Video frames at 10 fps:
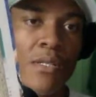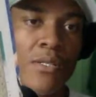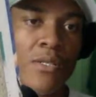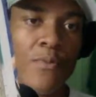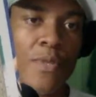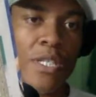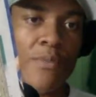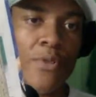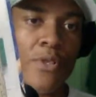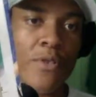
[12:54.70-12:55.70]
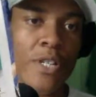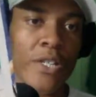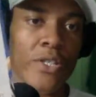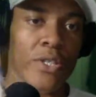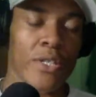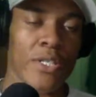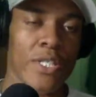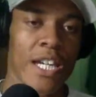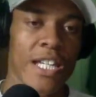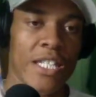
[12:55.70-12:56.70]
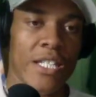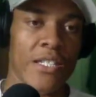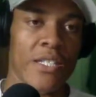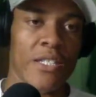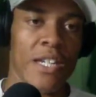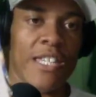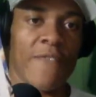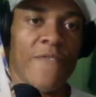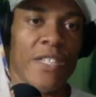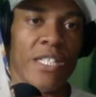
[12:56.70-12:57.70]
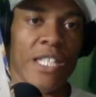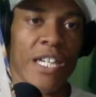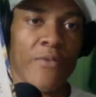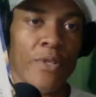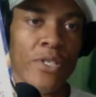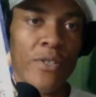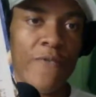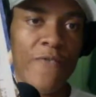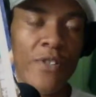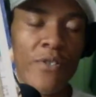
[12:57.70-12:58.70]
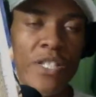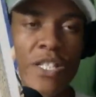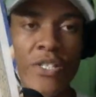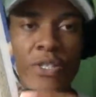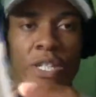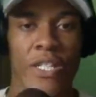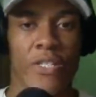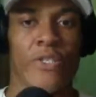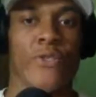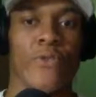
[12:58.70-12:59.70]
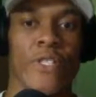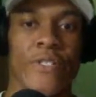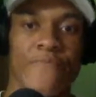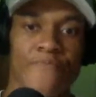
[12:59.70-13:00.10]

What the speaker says: really put across the idea and the feeling that he wants you to feel in his stories.